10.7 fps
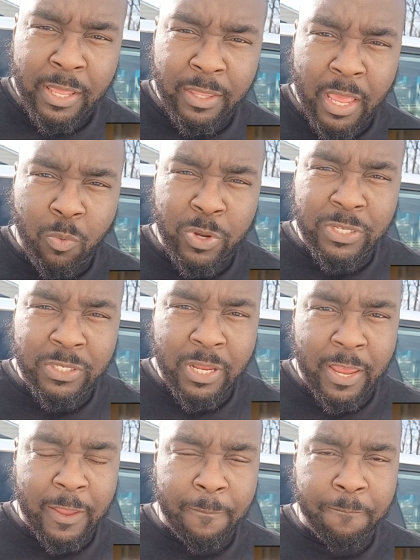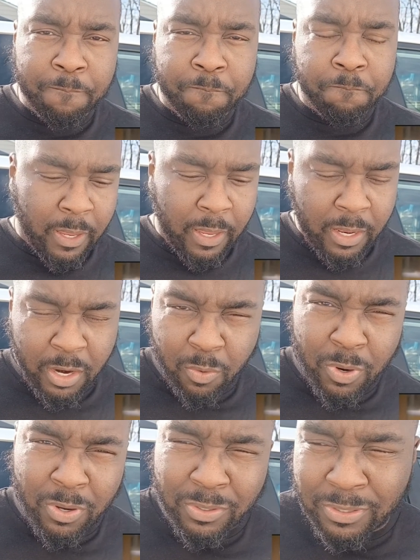that we say. And
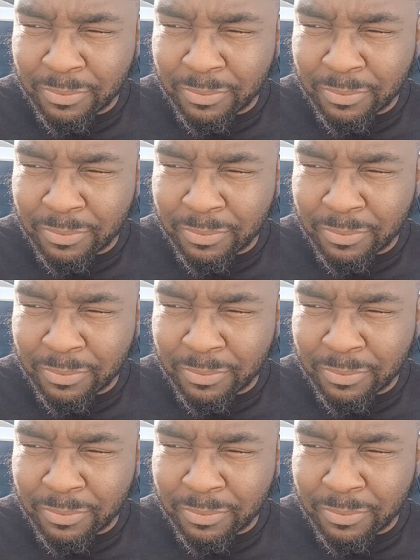heroes,